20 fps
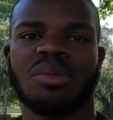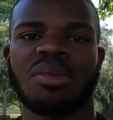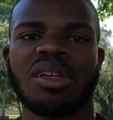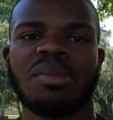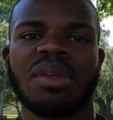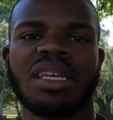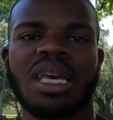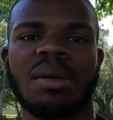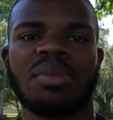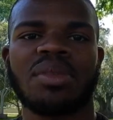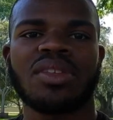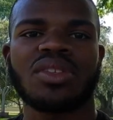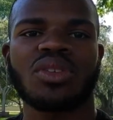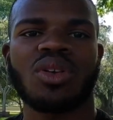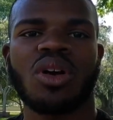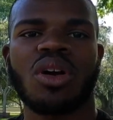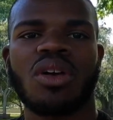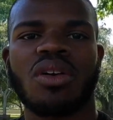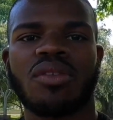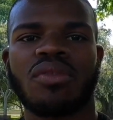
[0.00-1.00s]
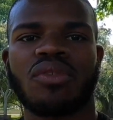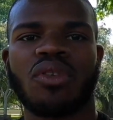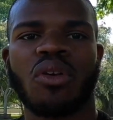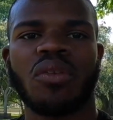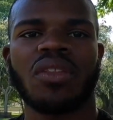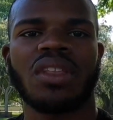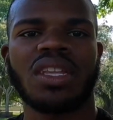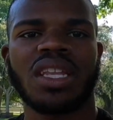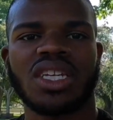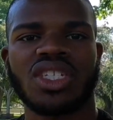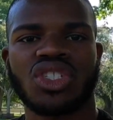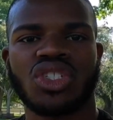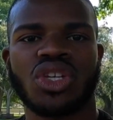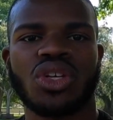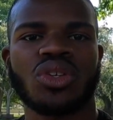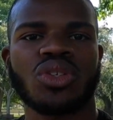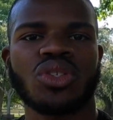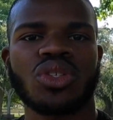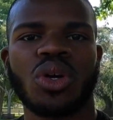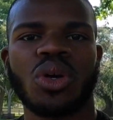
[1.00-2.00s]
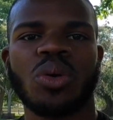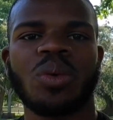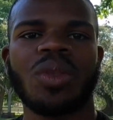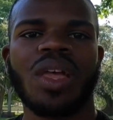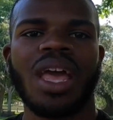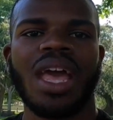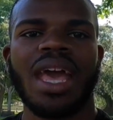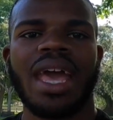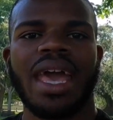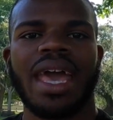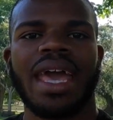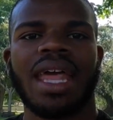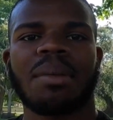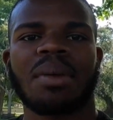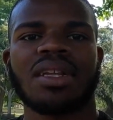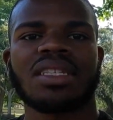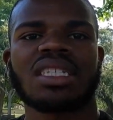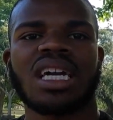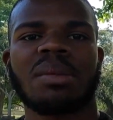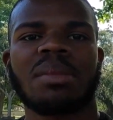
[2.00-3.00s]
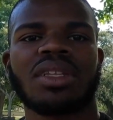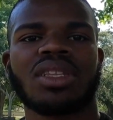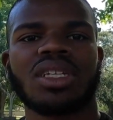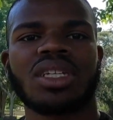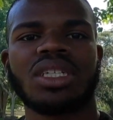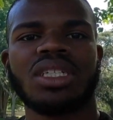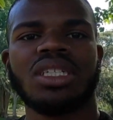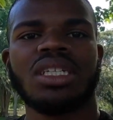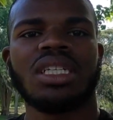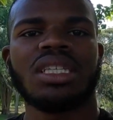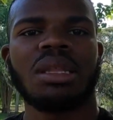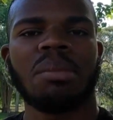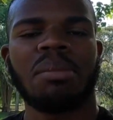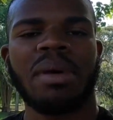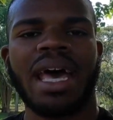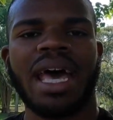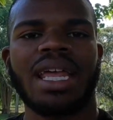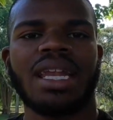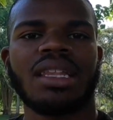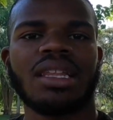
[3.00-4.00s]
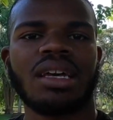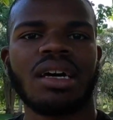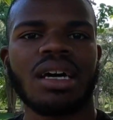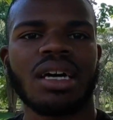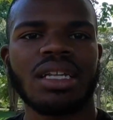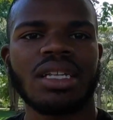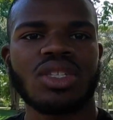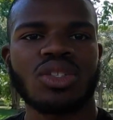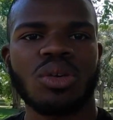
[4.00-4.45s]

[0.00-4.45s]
I'm going to be keeping this car for over the next year or so, and I'm going to talk about the good, the bad, and the ugly.